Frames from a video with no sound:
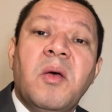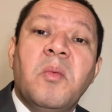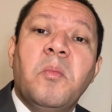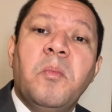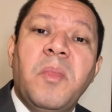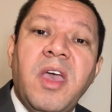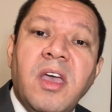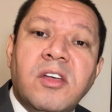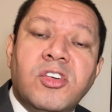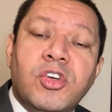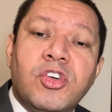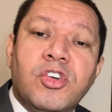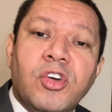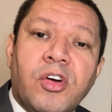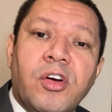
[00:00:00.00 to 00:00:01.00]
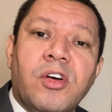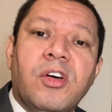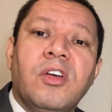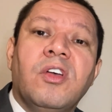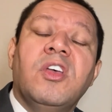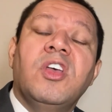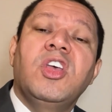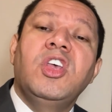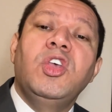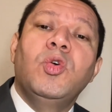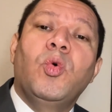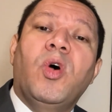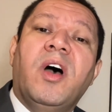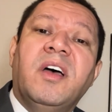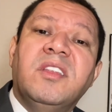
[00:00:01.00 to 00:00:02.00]
make sure
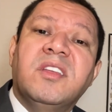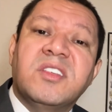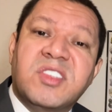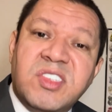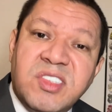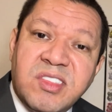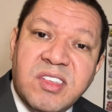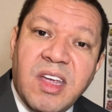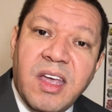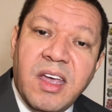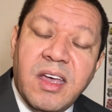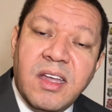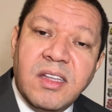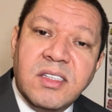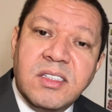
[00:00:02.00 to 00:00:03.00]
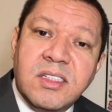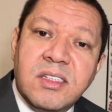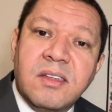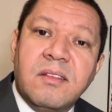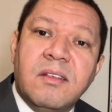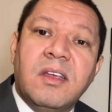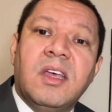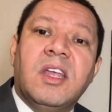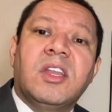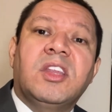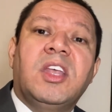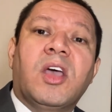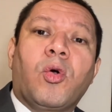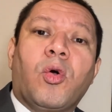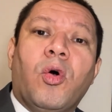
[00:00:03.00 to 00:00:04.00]
you understand
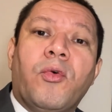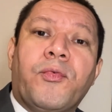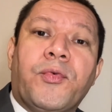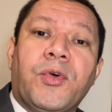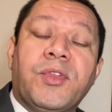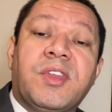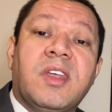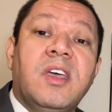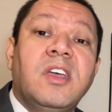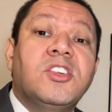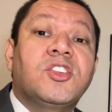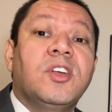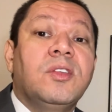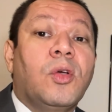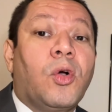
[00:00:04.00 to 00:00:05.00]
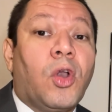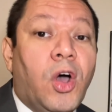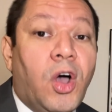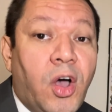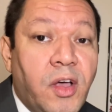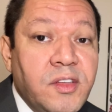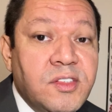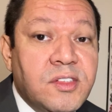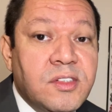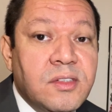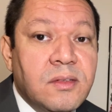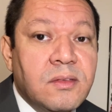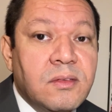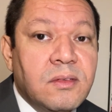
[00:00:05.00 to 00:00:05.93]
the confrontation clause,